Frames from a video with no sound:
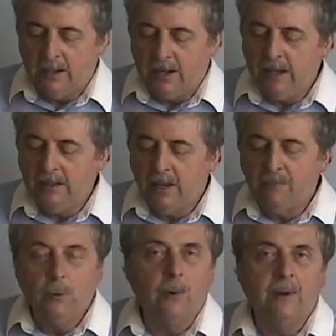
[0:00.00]
He
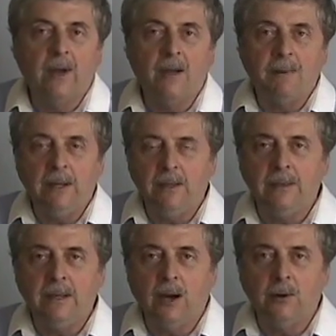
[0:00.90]
loved origami,
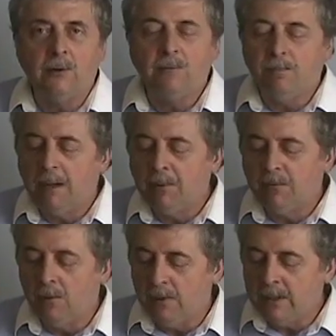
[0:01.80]
the art of paper
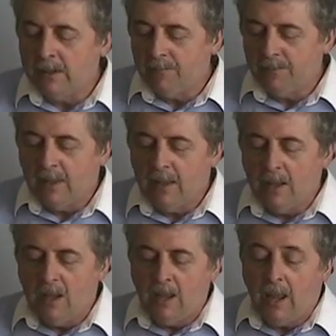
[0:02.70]
folding,
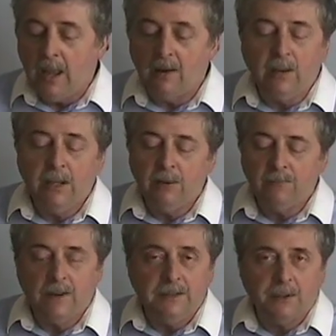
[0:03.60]
and he could
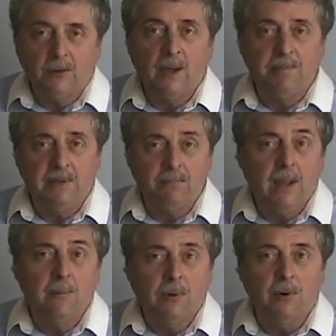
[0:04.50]
find scraps of
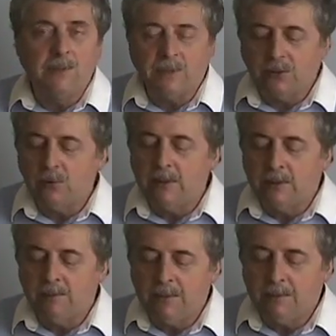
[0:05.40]
paper on the
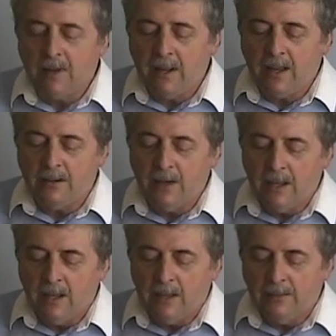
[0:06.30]
streets of Japan
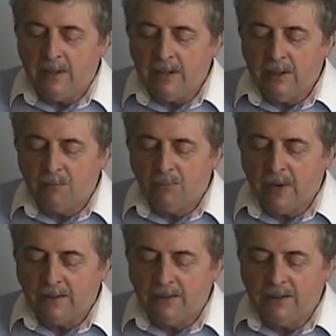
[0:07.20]
that he could
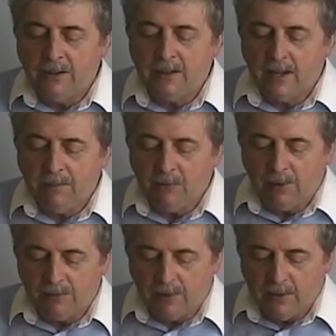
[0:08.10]
practice his hobby
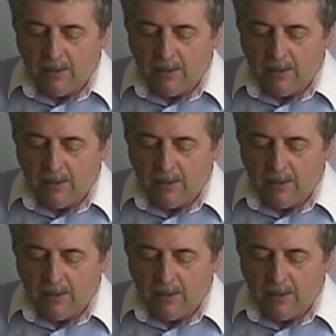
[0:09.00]
with.